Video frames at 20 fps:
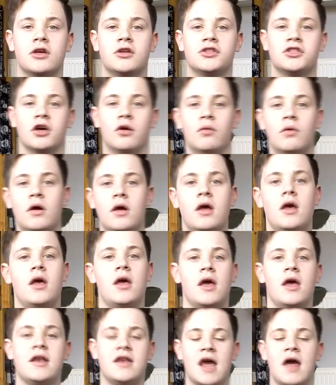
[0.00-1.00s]
So
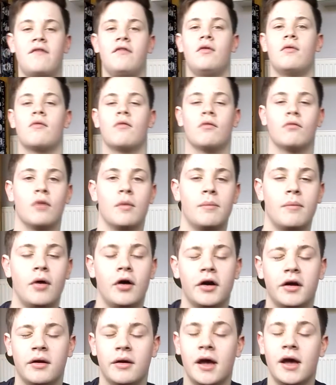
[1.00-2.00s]
definitely
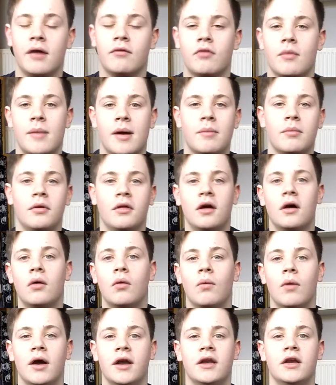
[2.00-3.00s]
remember that
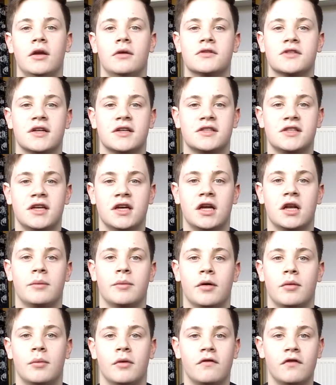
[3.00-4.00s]
when you are thinking
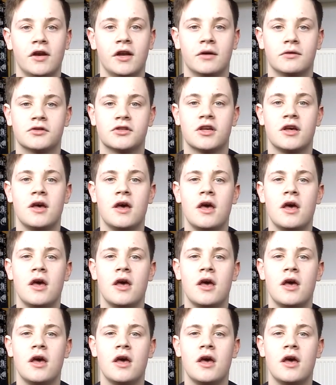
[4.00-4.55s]
about my videos.